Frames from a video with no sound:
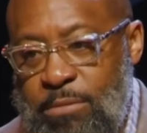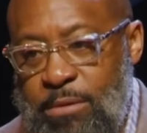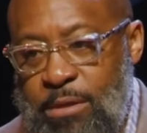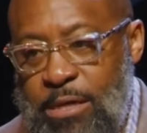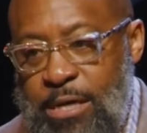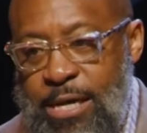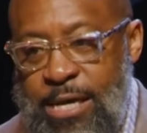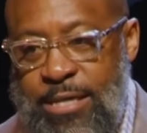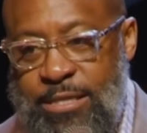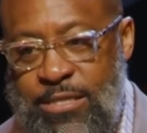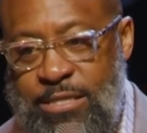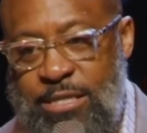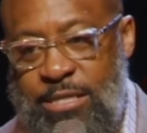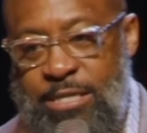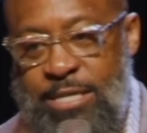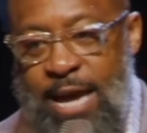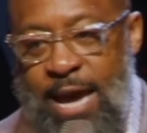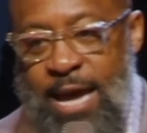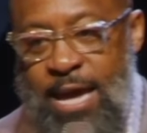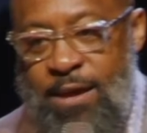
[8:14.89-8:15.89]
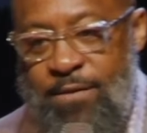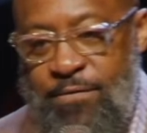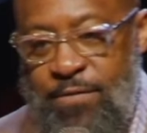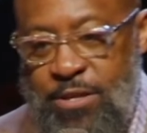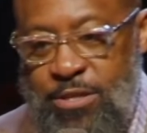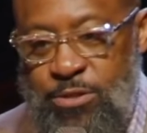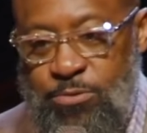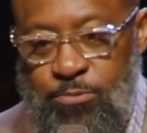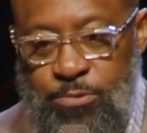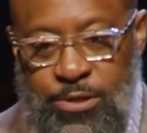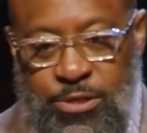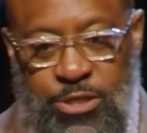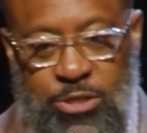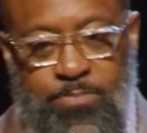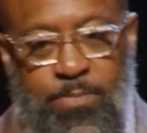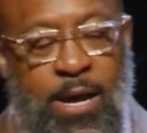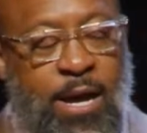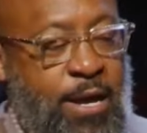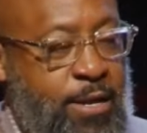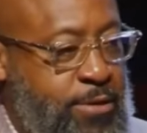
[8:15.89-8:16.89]
is David's
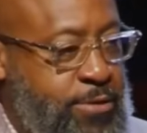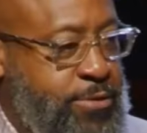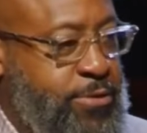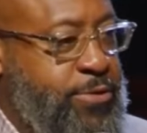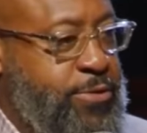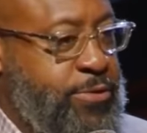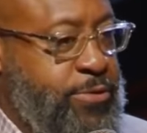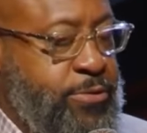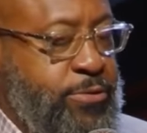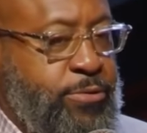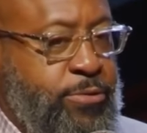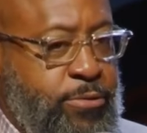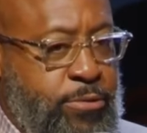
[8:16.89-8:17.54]
response